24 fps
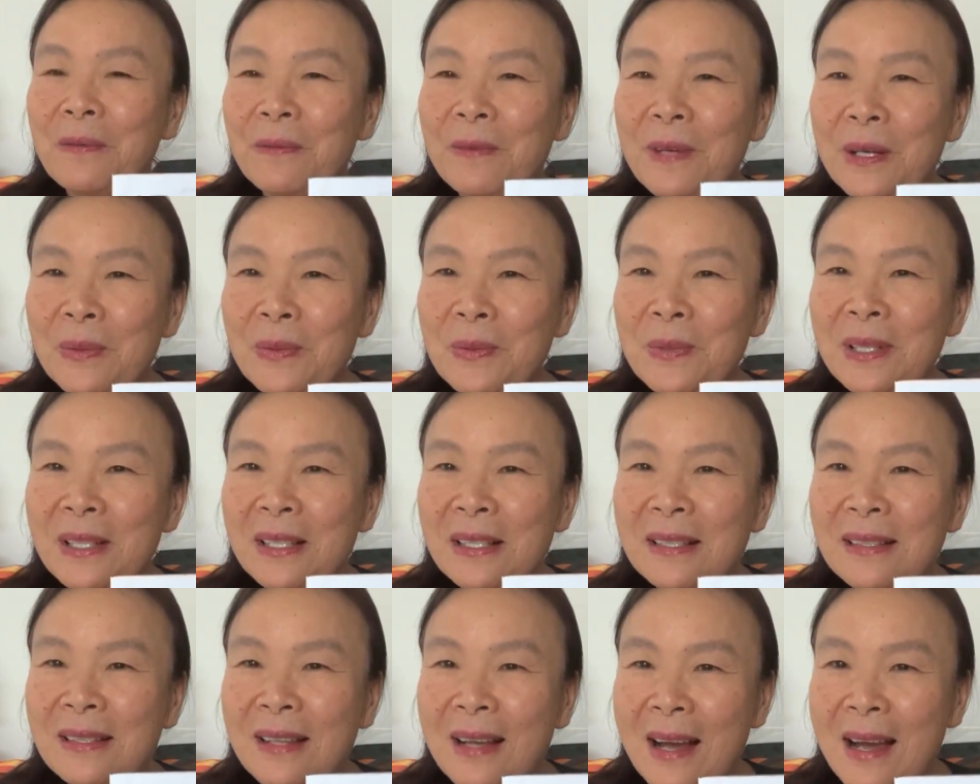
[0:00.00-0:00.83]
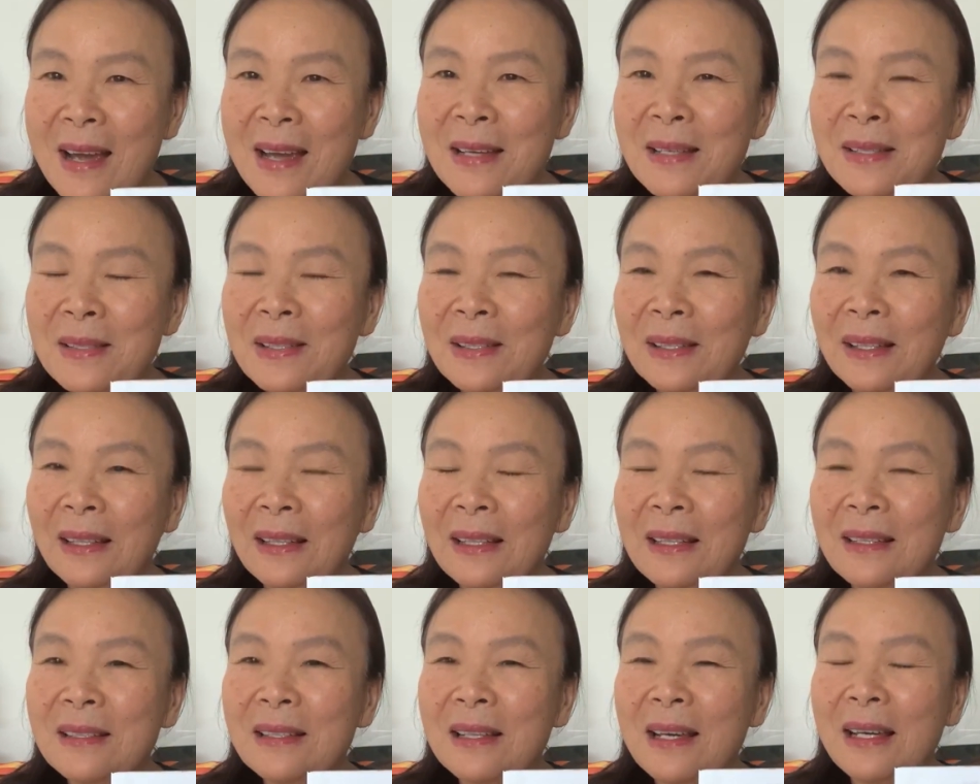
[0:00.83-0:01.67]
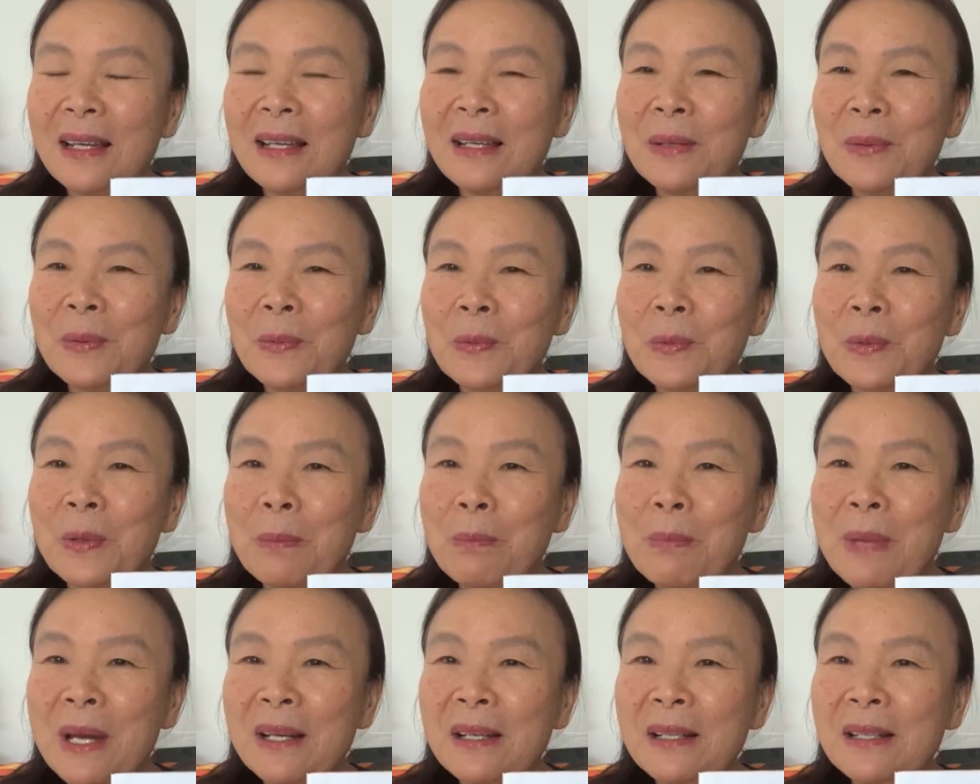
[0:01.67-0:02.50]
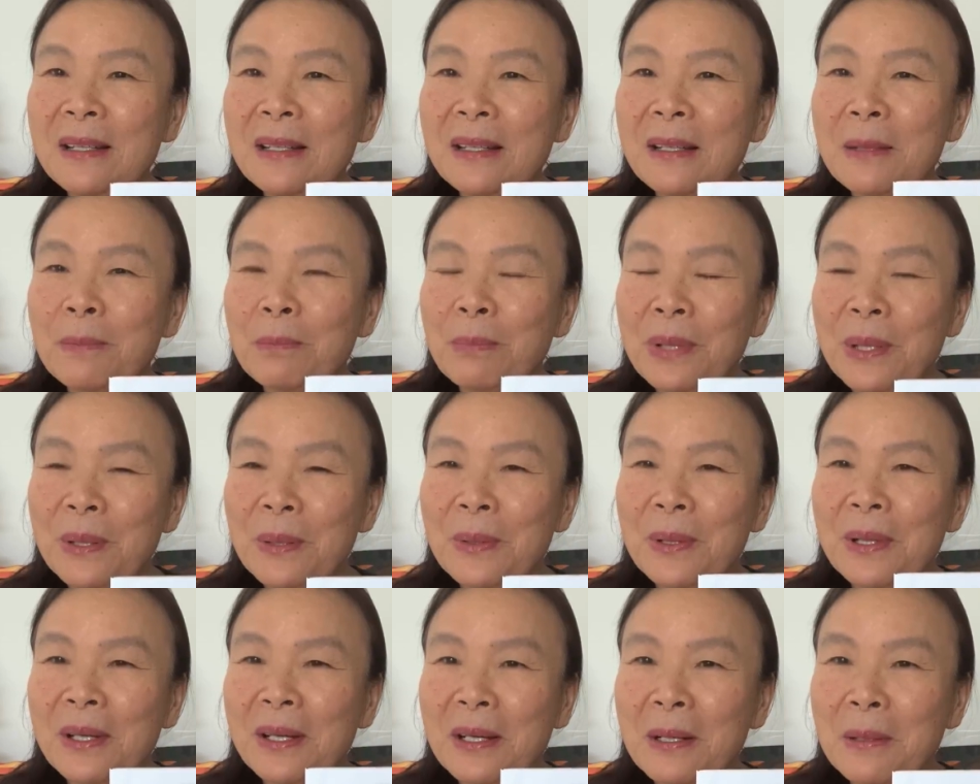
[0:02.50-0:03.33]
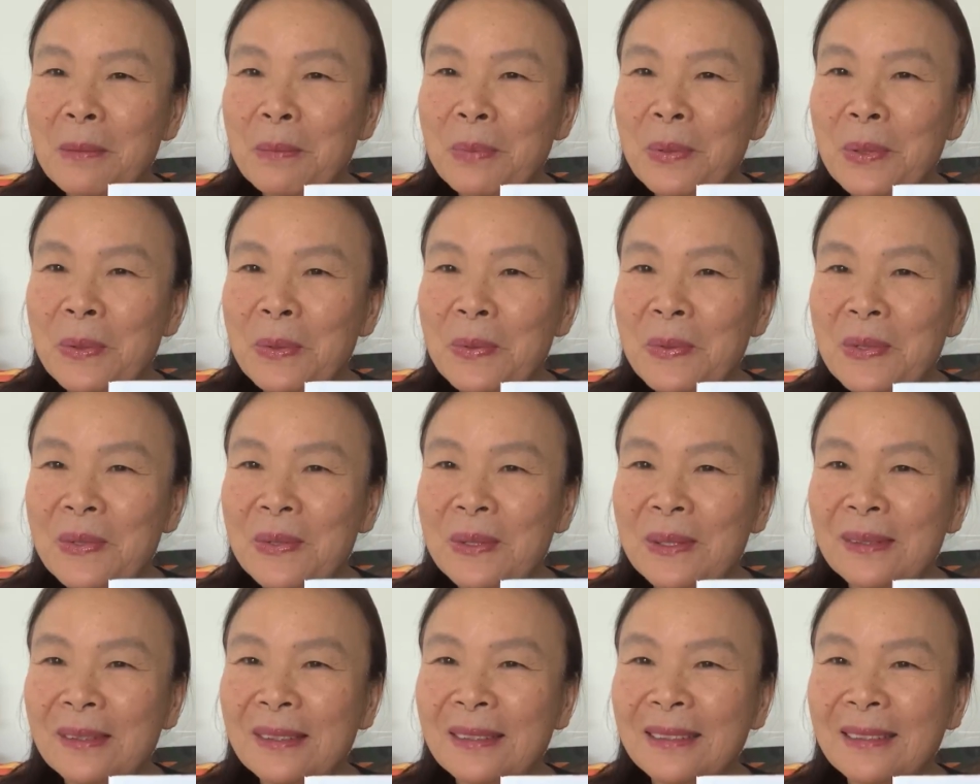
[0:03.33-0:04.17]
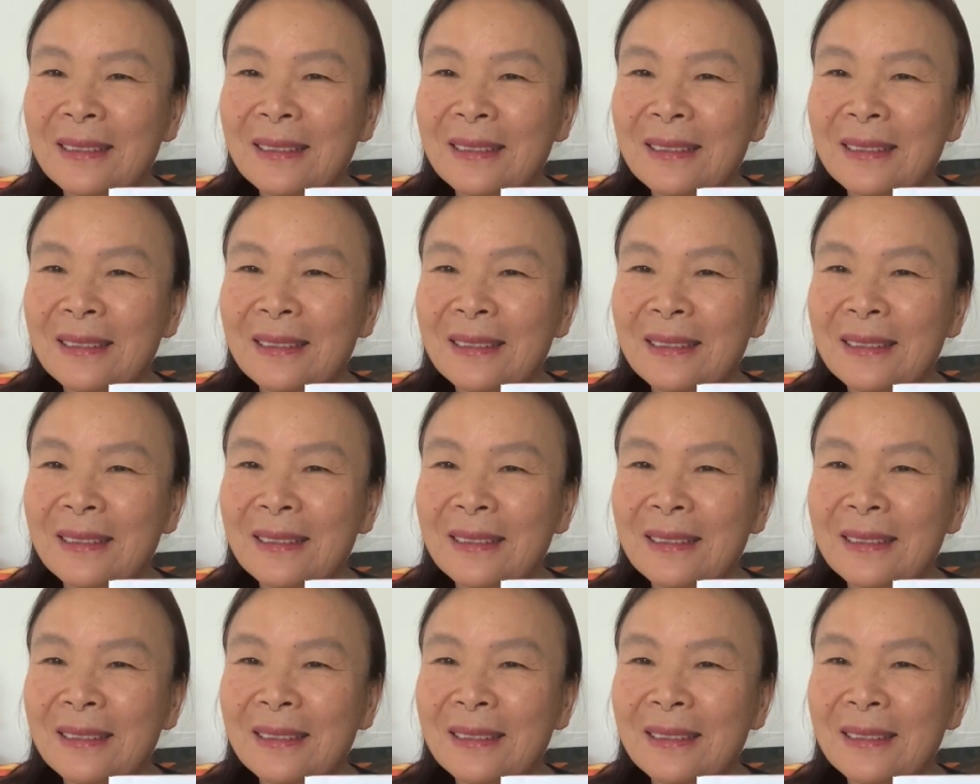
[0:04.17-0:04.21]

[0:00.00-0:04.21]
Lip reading: Friedrich Sales is a Romantic period composer.